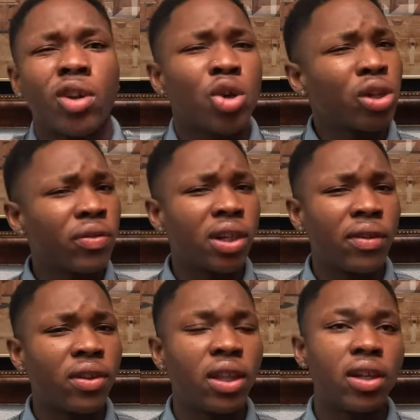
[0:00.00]
Are you even
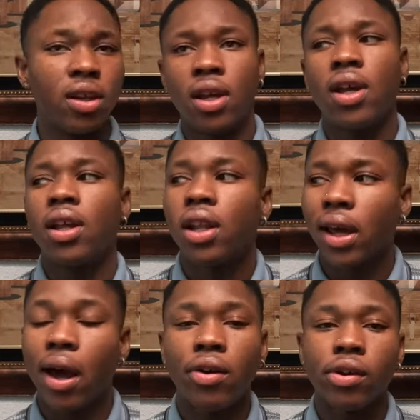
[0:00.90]
living then?
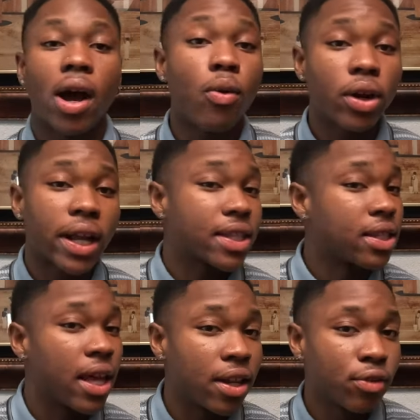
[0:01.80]
Like, I don't know. I want to get
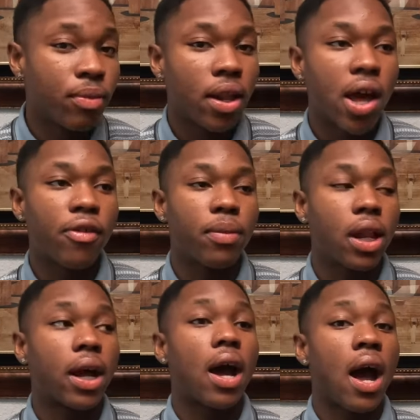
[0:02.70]
to the end of my life and be
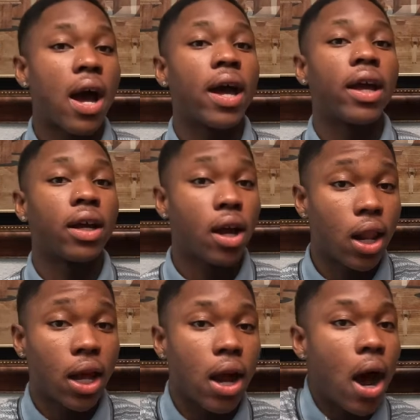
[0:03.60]
like, I
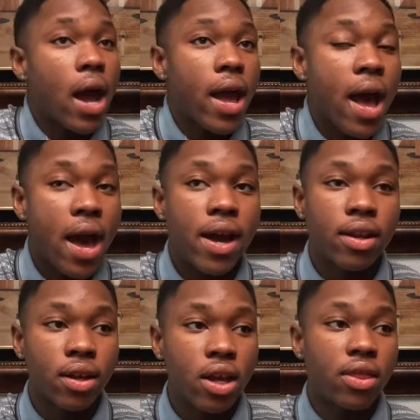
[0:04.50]

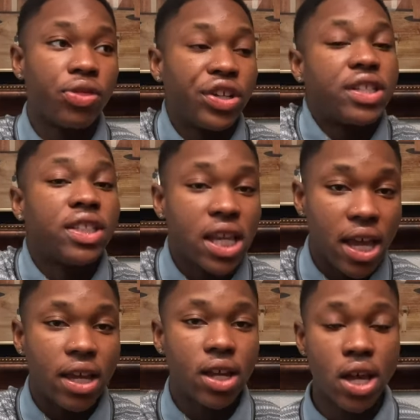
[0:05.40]
had the
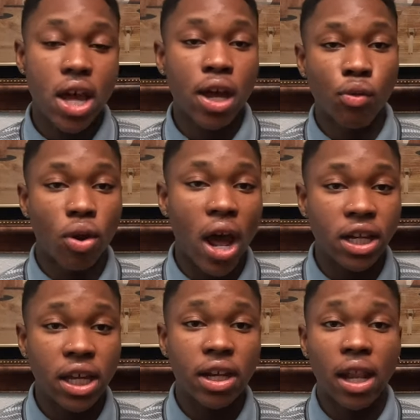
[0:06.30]
say in what I
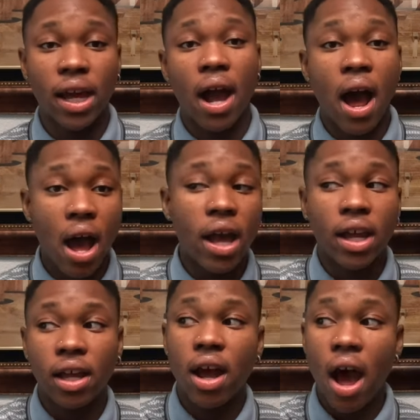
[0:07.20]
did. Like,
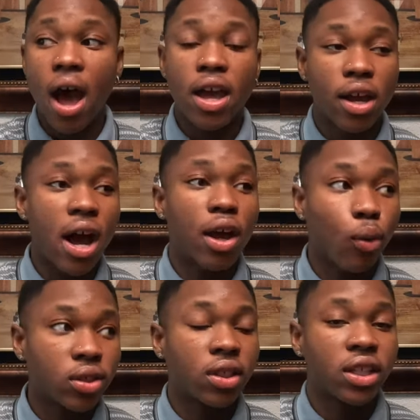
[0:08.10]
I
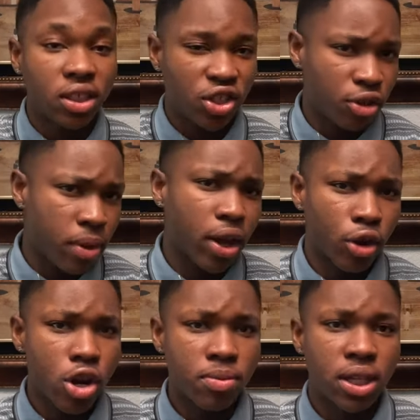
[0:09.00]
was a decision
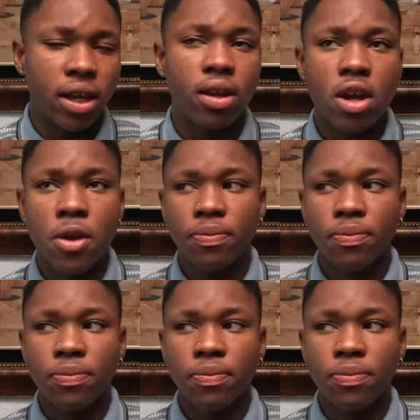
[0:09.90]
maker. You know what I'm saying?